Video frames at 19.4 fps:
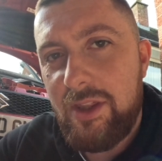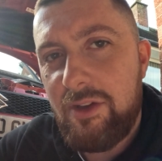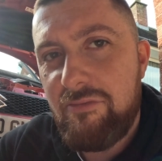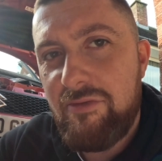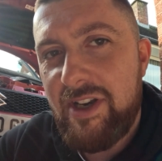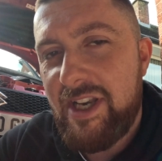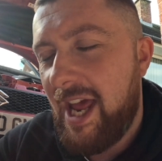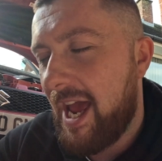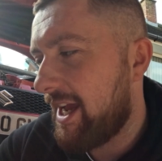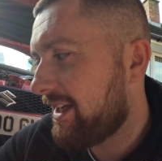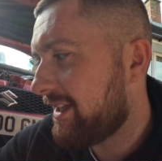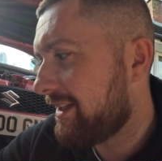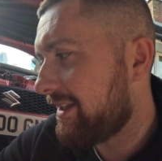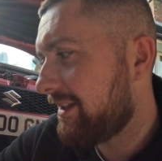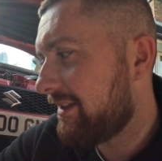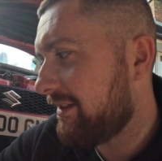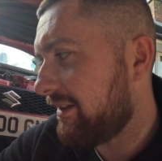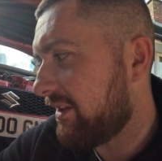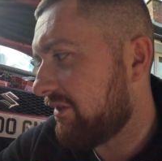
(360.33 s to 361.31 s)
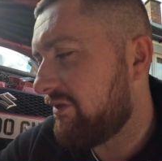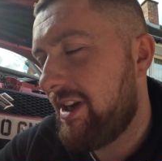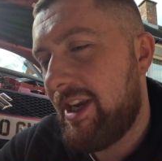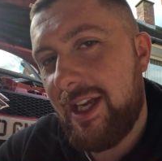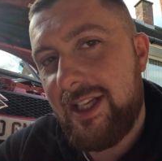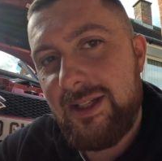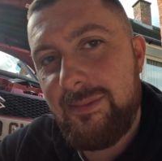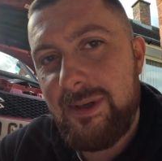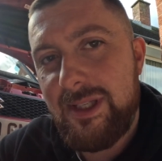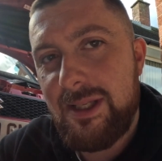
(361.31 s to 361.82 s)
the Rid-X, and the
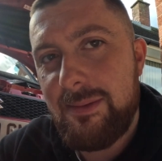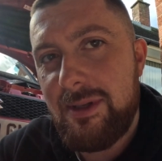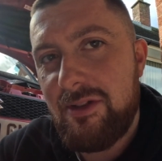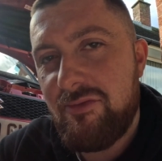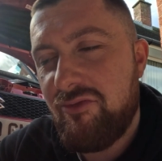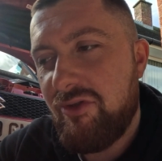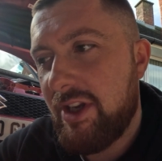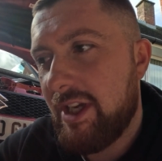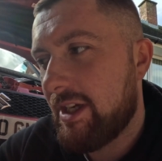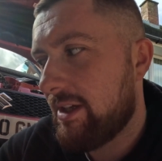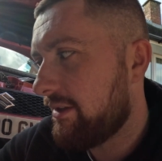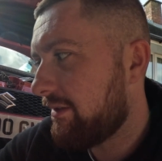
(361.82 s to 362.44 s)
Rid-X is meant to be the rear.